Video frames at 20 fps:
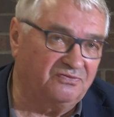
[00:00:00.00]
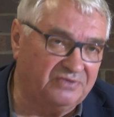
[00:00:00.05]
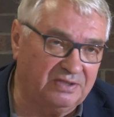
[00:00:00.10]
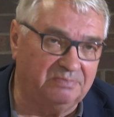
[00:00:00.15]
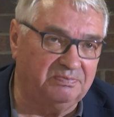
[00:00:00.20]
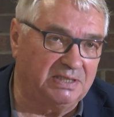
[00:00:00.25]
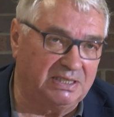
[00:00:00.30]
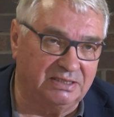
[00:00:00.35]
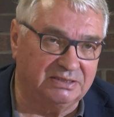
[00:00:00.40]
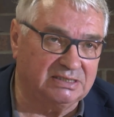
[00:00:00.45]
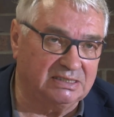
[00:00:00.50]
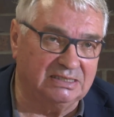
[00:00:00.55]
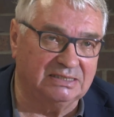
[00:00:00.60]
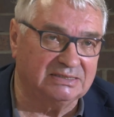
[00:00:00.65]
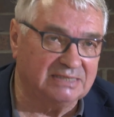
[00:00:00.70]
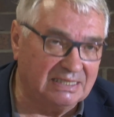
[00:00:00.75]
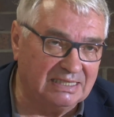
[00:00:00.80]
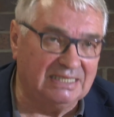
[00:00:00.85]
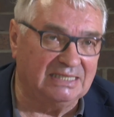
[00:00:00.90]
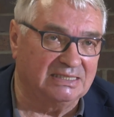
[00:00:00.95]
of the party in
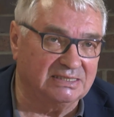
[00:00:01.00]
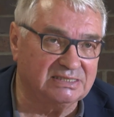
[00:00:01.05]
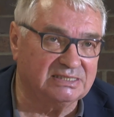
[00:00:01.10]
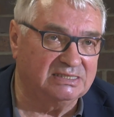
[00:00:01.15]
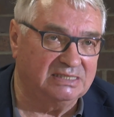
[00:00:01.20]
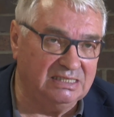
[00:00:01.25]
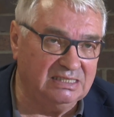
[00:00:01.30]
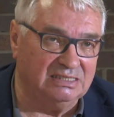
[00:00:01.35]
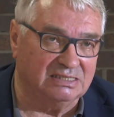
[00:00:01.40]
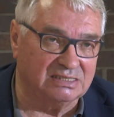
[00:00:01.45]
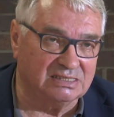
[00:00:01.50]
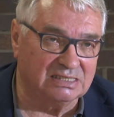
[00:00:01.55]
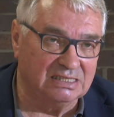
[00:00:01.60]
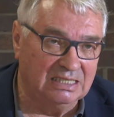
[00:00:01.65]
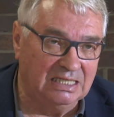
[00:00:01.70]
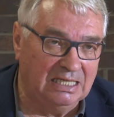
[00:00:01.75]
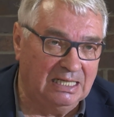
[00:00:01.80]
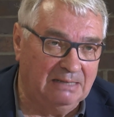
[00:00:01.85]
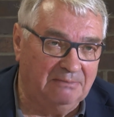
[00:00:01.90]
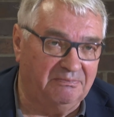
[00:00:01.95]
the last years.
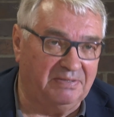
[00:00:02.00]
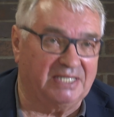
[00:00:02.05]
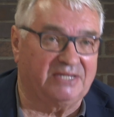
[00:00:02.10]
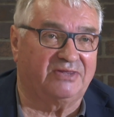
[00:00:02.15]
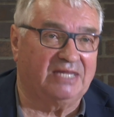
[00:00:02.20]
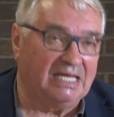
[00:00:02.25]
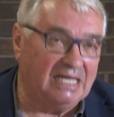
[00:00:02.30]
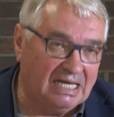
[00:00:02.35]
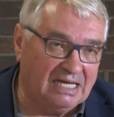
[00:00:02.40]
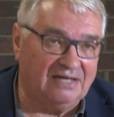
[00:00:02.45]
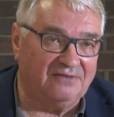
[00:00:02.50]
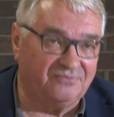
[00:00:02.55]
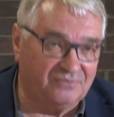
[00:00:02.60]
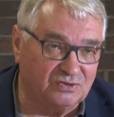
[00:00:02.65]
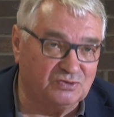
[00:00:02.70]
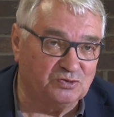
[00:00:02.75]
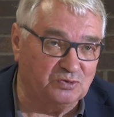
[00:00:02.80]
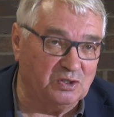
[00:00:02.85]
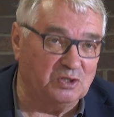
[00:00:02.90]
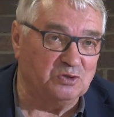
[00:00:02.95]
But they have
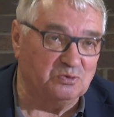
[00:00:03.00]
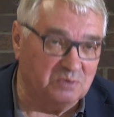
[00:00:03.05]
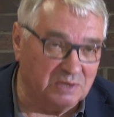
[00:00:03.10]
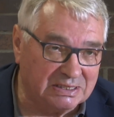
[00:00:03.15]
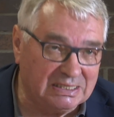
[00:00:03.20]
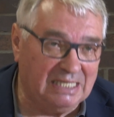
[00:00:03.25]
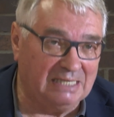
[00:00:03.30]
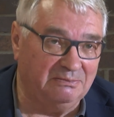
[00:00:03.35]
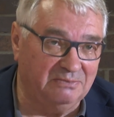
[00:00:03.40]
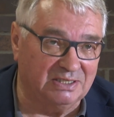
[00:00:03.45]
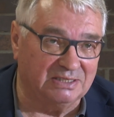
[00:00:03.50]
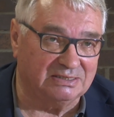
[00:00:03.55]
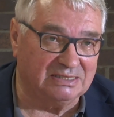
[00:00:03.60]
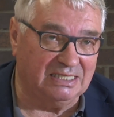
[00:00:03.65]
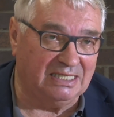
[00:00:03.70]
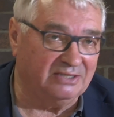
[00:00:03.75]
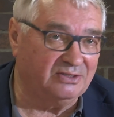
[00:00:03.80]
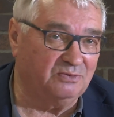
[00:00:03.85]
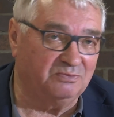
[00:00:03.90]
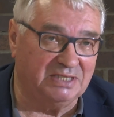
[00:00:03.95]
to overcome it,
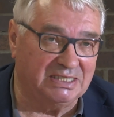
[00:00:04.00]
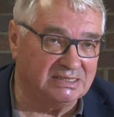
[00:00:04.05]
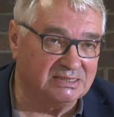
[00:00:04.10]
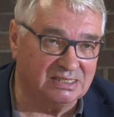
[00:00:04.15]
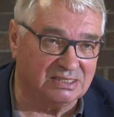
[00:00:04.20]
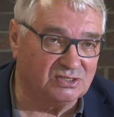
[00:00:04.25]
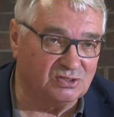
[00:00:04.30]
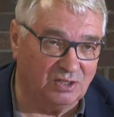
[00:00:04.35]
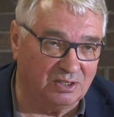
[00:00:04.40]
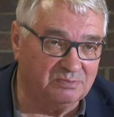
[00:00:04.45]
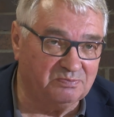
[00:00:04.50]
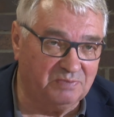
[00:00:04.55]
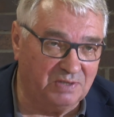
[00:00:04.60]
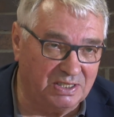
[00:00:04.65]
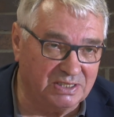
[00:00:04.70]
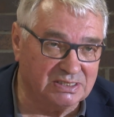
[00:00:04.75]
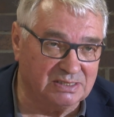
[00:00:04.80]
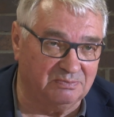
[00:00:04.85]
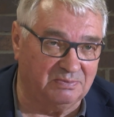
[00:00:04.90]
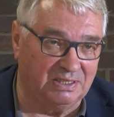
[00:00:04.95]
otherwise it's not
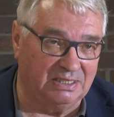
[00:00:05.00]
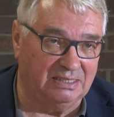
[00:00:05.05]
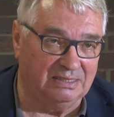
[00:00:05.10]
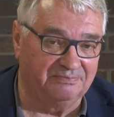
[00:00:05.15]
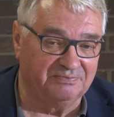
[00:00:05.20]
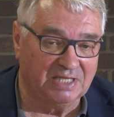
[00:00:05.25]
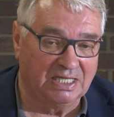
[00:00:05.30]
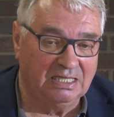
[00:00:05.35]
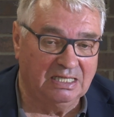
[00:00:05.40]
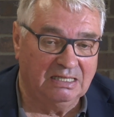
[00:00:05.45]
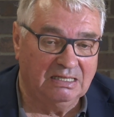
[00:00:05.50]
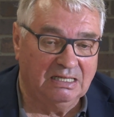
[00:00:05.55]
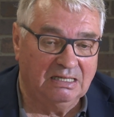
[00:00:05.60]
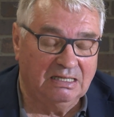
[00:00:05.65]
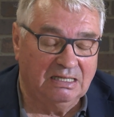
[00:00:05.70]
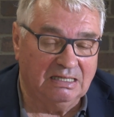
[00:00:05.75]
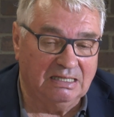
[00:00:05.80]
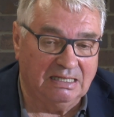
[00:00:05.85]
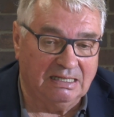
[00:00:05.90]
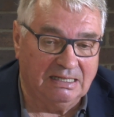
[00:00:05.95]
possible.
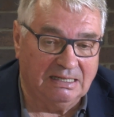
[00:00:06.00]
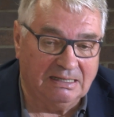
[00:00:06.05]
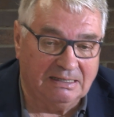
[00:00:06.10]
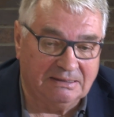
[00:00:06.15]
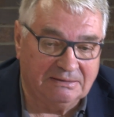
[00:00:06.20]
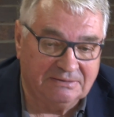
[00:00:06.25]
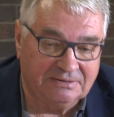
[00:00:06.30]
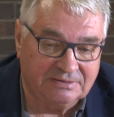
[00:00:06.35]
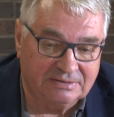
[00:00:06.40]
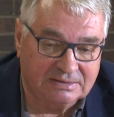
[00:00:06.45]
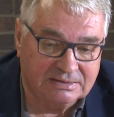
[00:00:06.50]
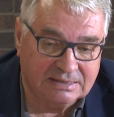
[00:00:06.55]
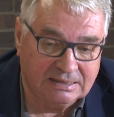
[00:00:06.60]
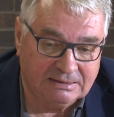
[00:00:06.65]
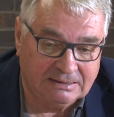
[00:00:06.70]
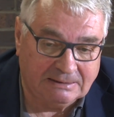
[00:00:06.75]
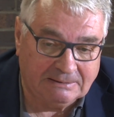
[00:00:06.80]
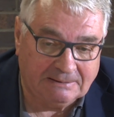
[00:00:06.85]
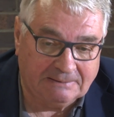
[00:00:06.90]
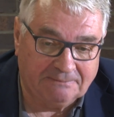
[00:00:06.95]
And
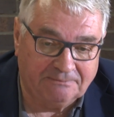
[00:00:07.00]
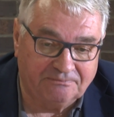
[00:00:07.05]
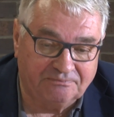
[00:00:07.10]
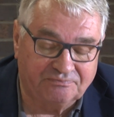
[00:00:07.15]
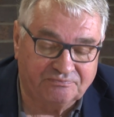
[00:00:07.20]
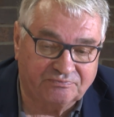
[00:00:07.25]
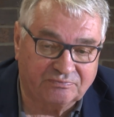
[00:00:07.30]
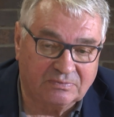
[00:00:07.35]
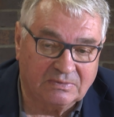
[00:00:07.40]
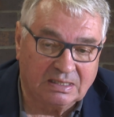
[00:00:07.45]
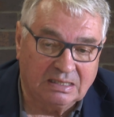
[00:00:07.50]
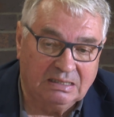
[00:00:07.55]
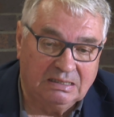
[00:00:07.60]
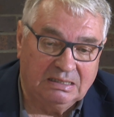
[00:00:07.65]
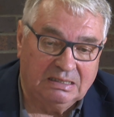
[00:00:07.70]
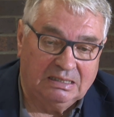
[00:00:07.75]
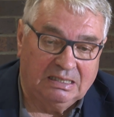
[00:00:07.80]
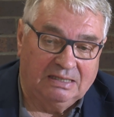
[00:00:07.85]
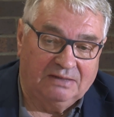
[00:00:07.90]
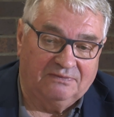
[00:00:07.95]
um,
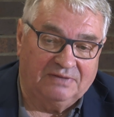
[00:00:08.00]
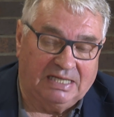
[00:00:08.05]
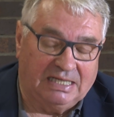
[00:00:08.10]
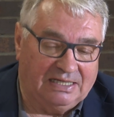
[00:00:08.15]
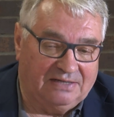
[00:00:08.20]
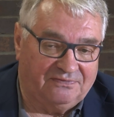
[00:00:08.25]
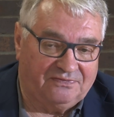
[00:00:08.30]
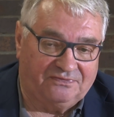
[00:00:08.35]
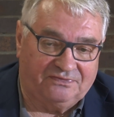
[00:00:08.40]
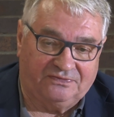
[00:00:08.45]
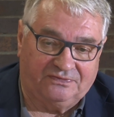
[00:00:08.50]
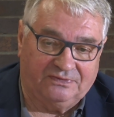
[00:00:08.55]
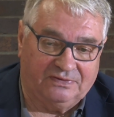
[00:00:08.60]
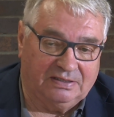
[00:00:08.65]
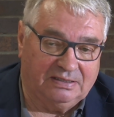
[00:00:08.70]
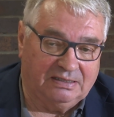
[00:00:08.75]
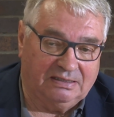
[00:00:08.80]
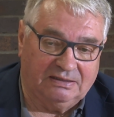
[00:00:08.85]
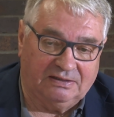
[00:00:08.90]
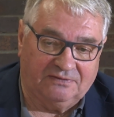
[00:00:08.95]
we have
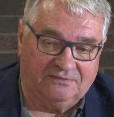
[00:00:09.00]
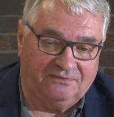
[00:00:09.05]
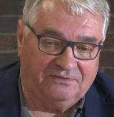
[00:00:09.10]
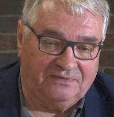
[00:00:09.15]
a